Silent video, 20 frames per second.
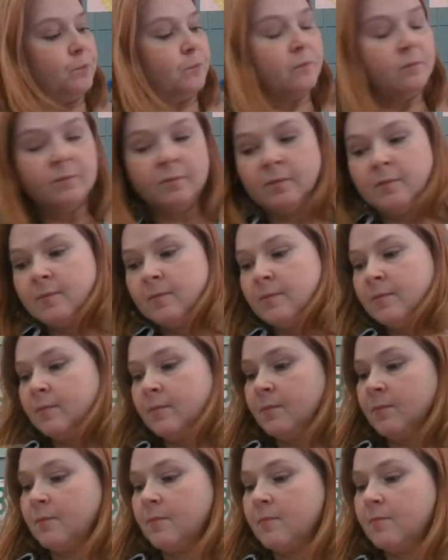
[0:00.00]

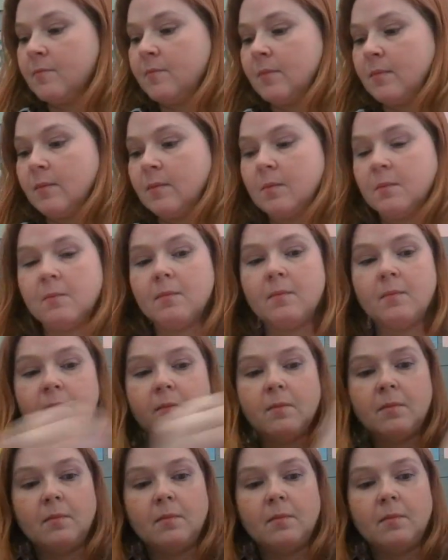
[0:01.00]
No one is speaking in this clip.